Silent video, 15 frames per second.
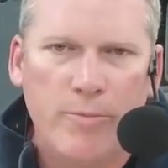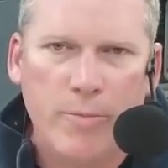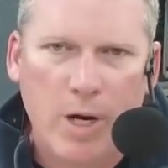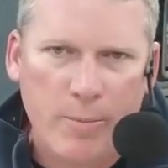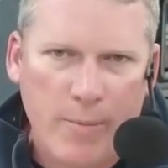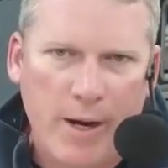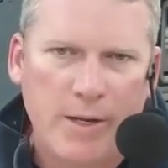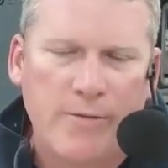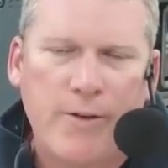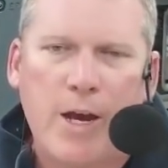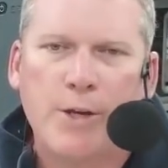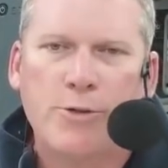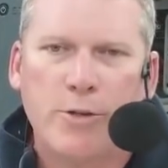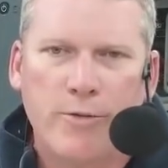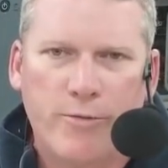our
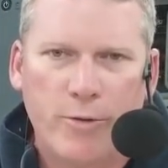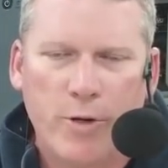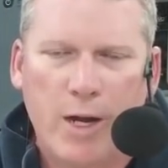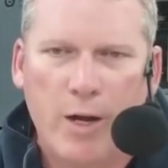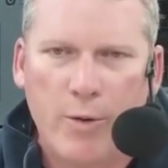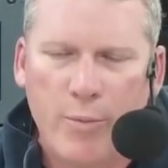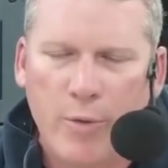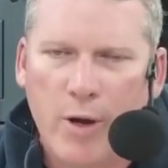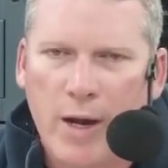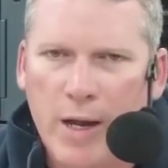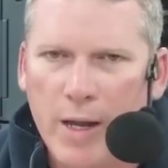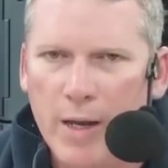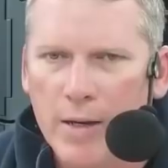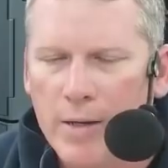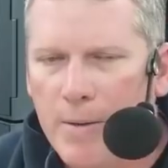manufacturing, for our
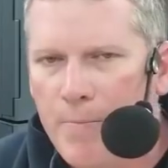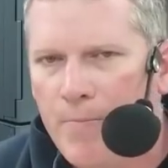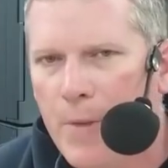brand.